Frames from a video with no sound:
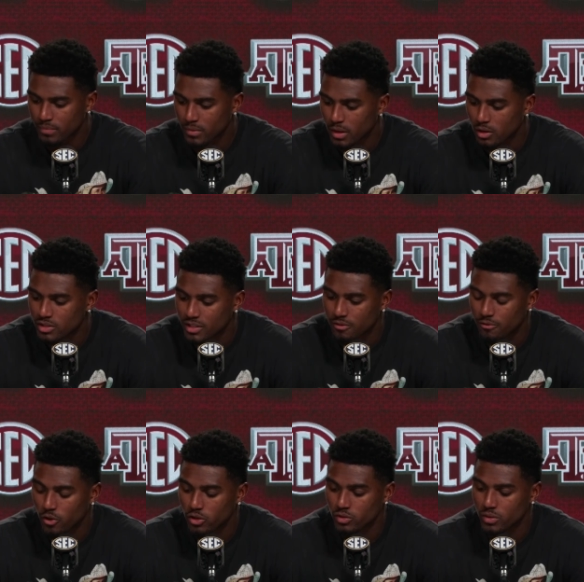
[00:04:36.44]
I would say
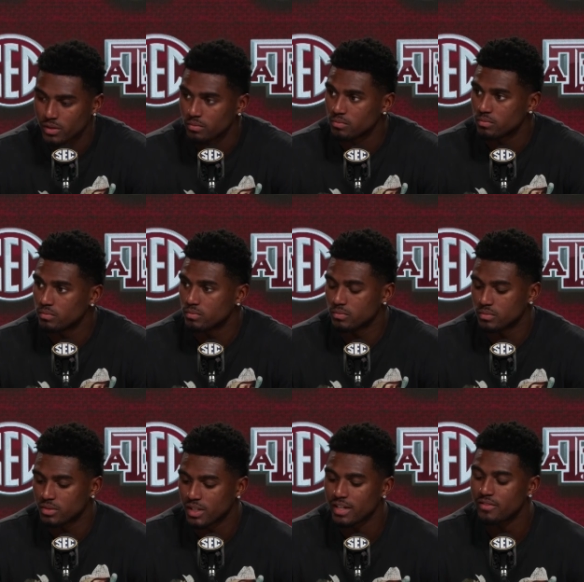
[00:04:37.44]
first we
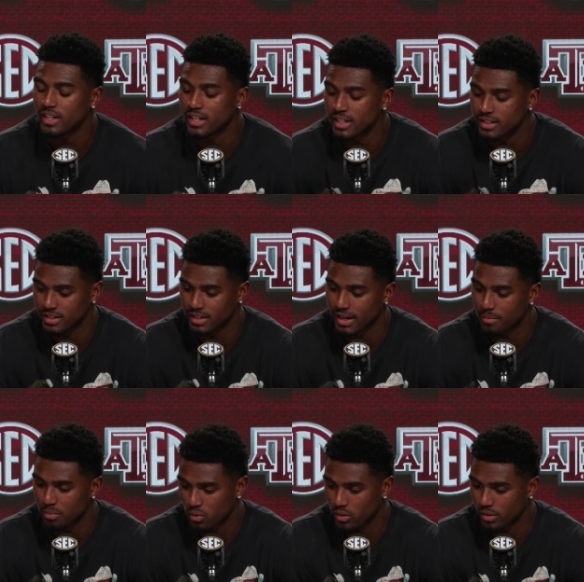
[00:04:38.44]
to even get to that
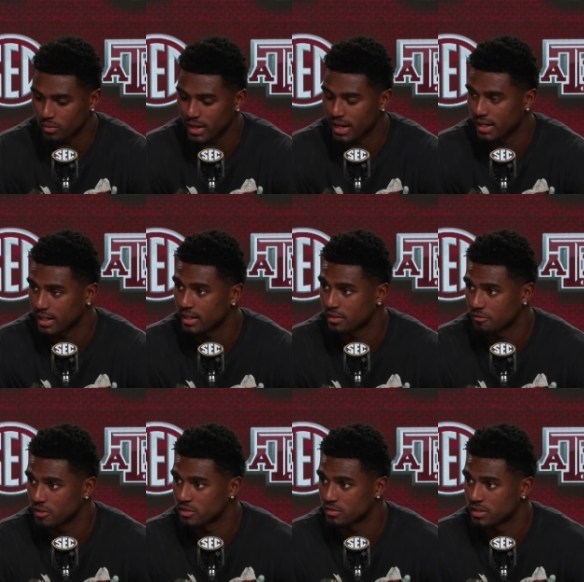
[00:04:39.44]
point, we had to get
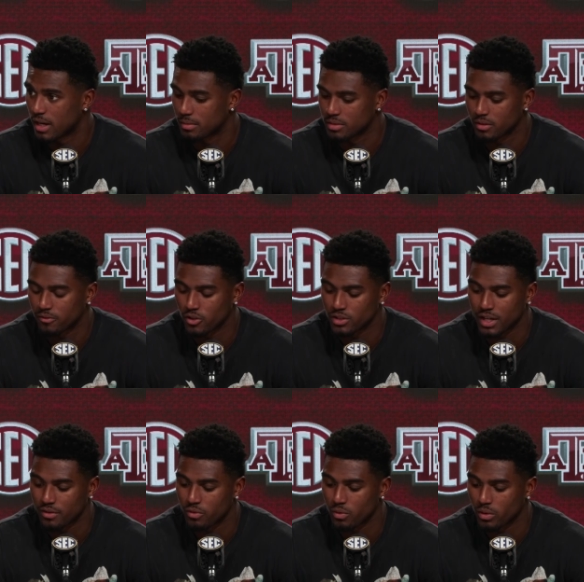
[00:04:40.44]
defensive stops. In the first
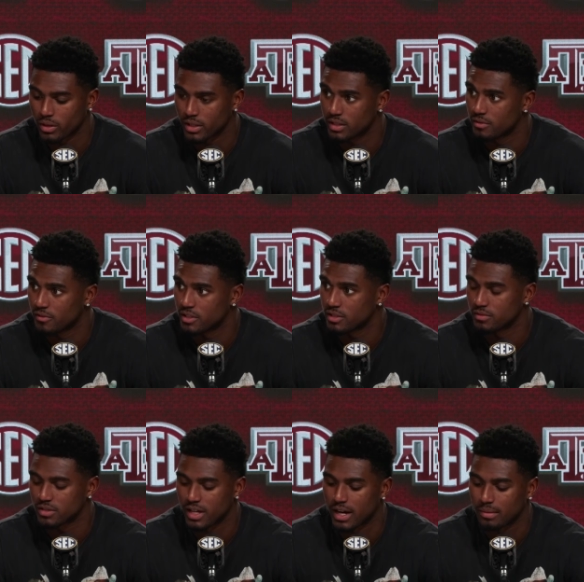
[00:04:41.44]
half, we weren't getting defensive
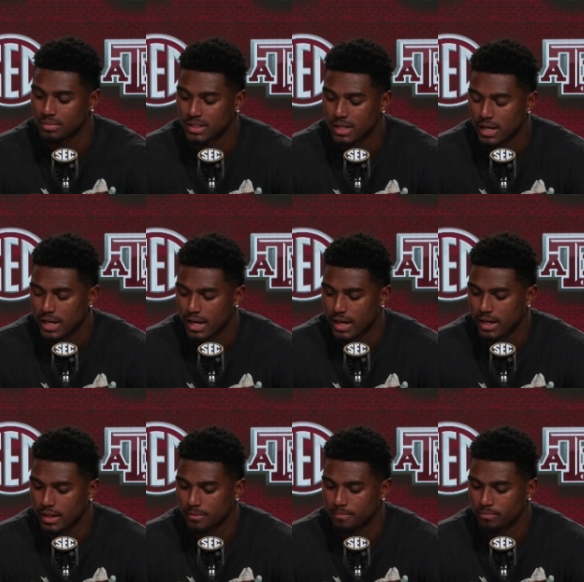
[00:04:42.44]
stops.
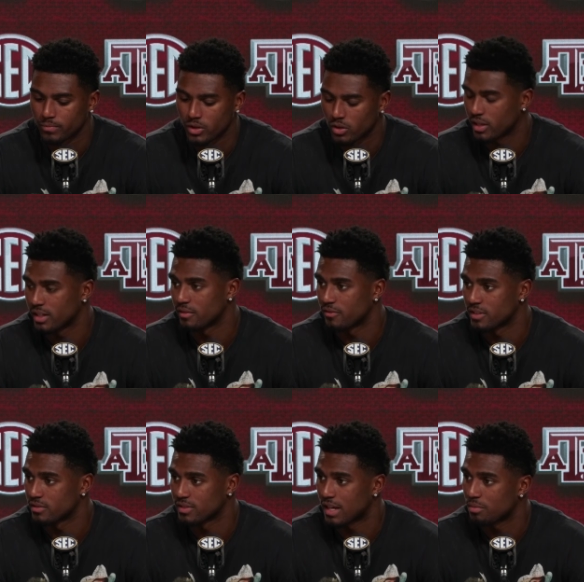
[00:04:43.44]
And you don't get a
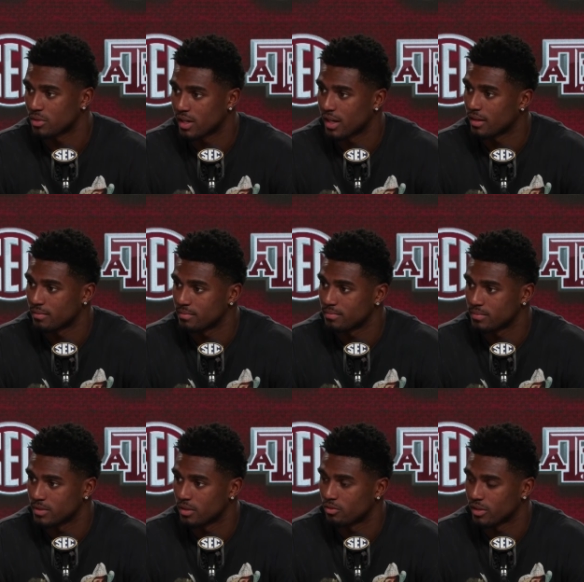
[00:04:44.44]
defensive stop, you can't,
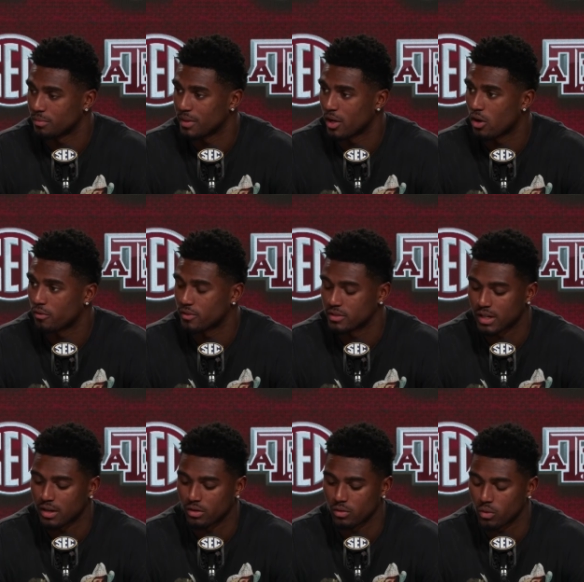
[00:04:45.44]
you know, really play offense
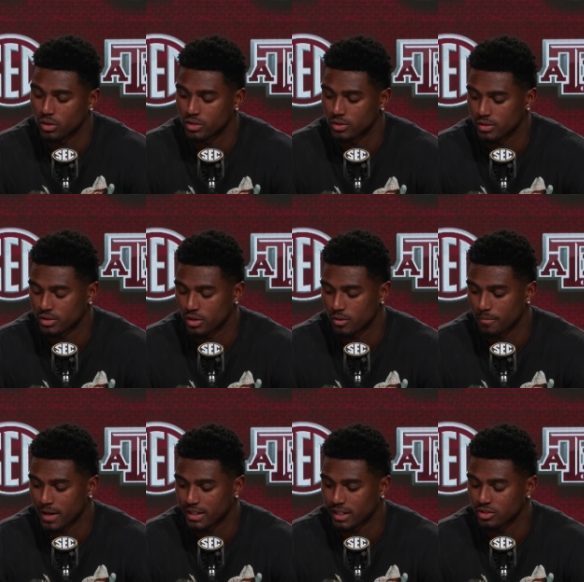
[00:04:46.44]
how you want to. And so
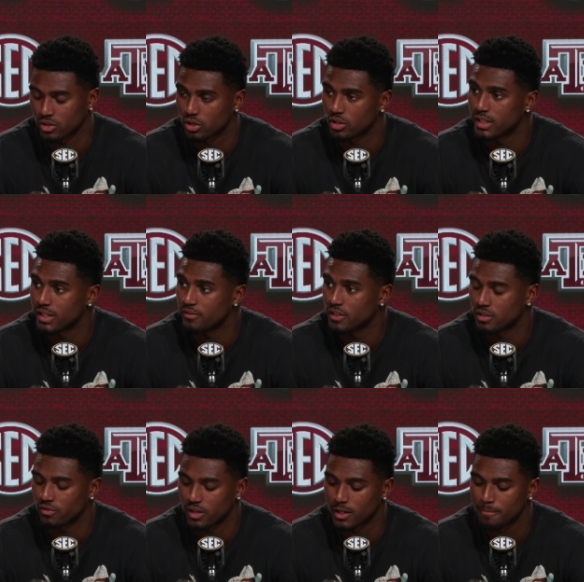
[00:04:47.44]
I think starting on the
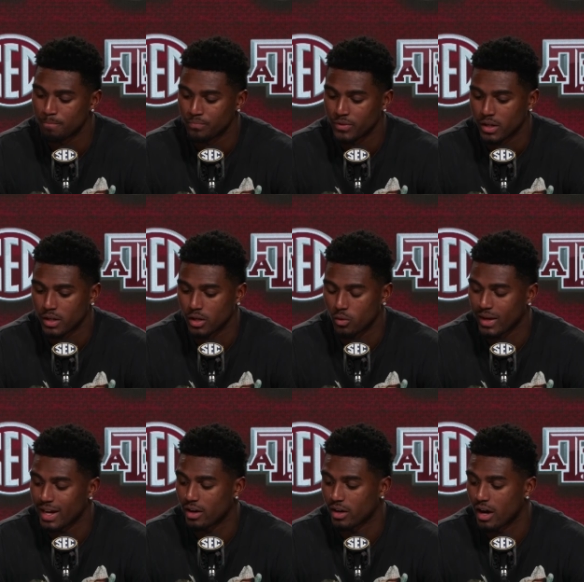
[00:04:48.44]
defensive end, you know, we
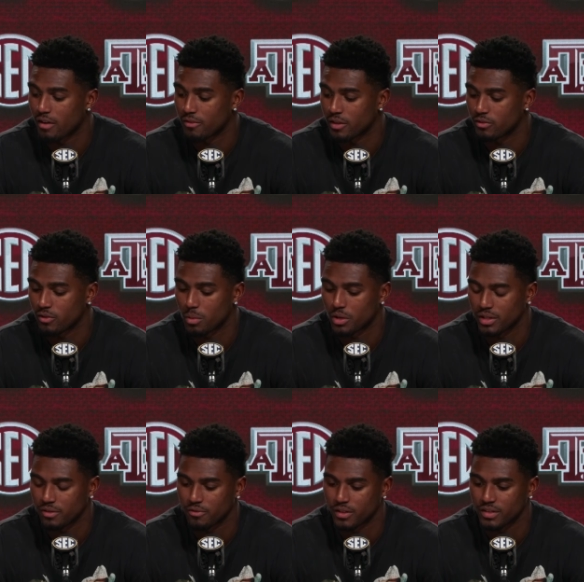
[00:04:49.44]
got our confidence from our
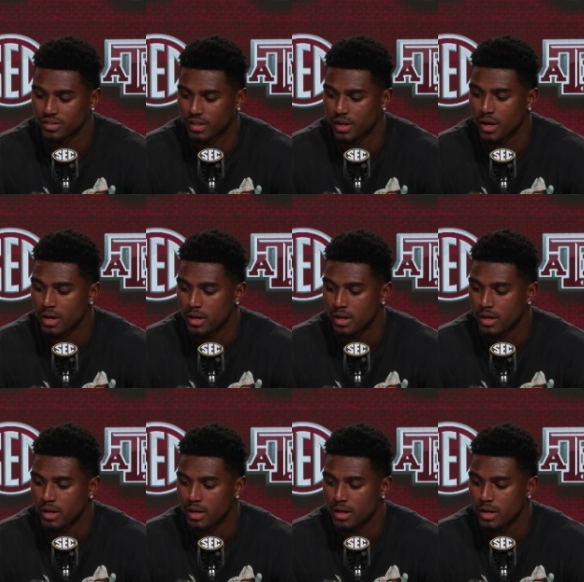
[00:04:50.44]
defense, and